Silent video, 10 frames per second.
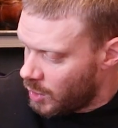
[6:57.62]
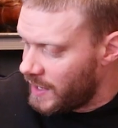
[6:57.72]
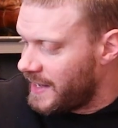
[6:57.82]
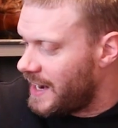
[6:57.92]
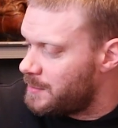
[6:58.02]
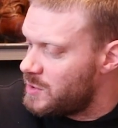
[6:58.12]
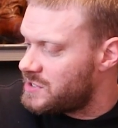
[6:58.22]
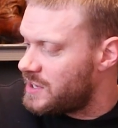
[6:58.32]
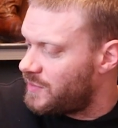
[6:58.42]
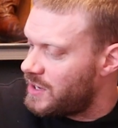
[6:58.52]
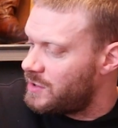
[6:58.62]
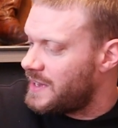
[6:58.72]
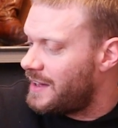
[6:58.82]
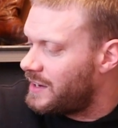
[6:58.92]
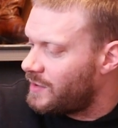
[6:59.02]
Or I got a music video
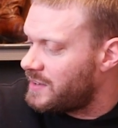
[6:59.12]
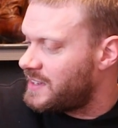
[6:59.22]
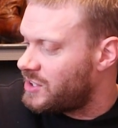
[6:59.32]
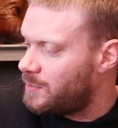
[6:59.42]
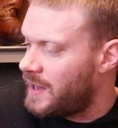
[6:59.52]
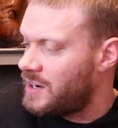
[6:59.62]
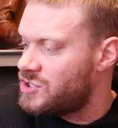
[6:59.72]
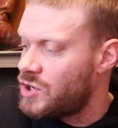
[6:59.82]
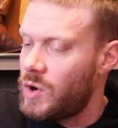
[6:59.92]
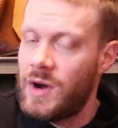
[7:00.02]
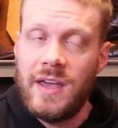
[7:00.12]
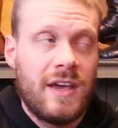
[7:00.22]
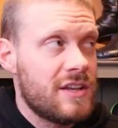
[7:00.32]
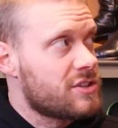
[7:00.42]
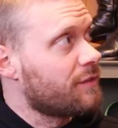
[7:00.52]
down here I think you might enjoy.
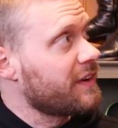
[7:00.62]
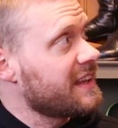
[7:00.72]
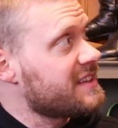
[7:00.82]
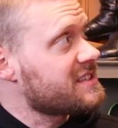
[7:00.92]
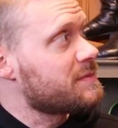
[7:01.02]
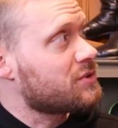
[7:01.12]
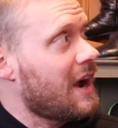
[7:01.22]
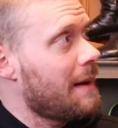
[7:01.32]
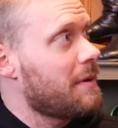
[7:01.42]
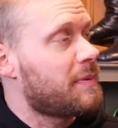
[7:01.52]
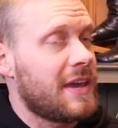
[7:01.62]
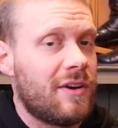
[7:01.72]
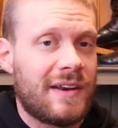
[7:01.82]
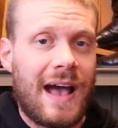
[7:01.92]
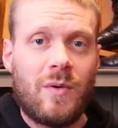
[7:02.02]
Don't forget to subscribe up
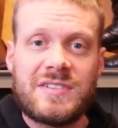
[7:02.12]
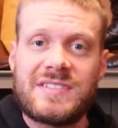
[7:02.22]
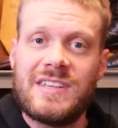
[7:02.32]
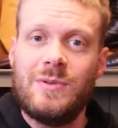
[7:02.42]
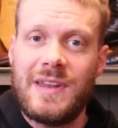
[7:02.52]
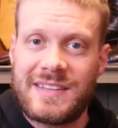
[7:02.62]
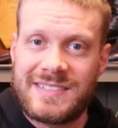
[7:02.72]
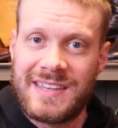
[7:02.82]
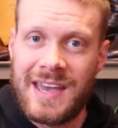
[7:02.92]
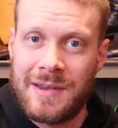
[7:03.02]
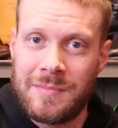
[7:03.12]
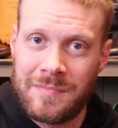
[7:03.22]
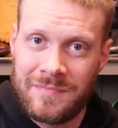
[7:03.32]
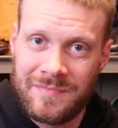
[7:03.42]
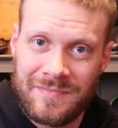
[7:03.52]
here, and I will see you next time.